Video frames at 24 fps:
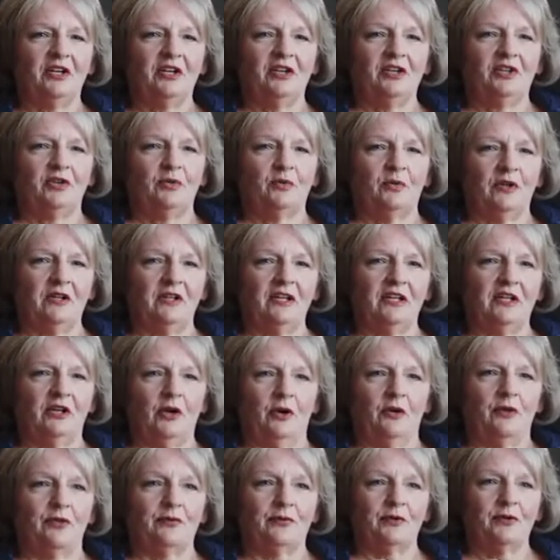You really
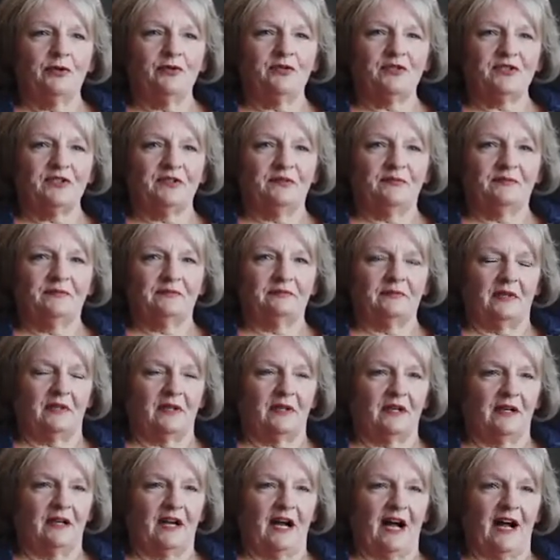go through some
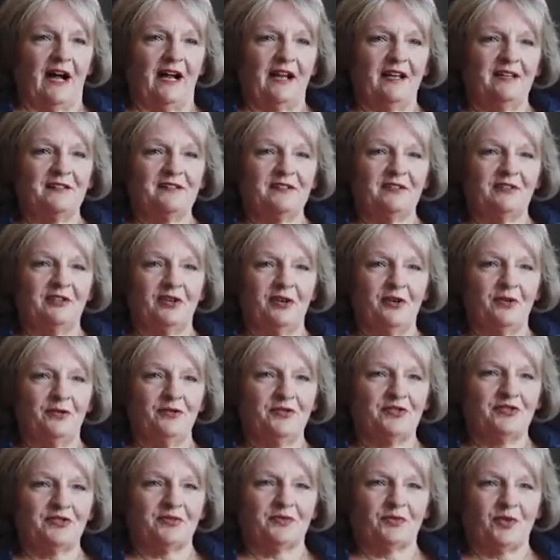highs and
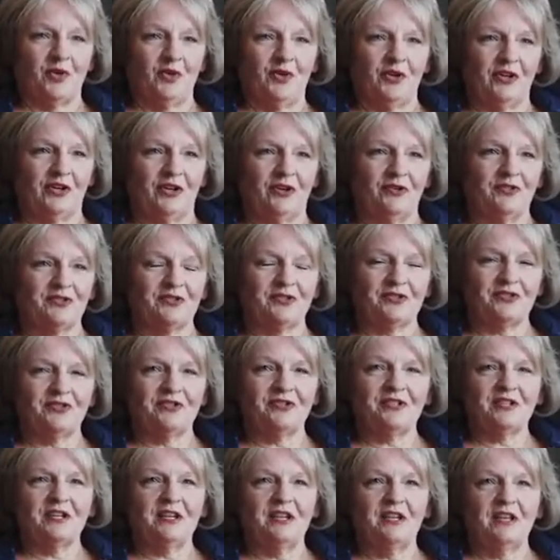lows, some roller
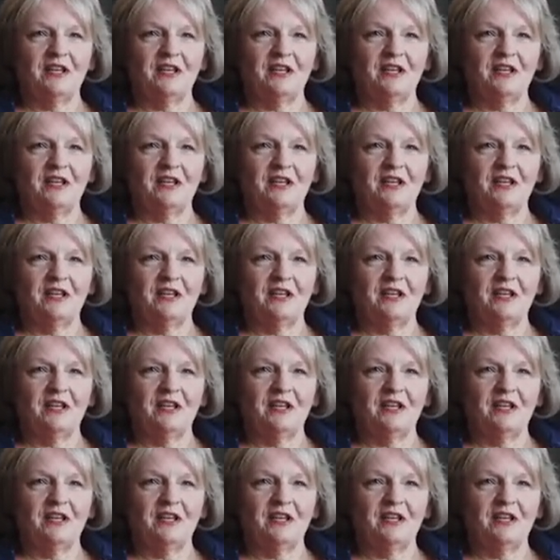coasters.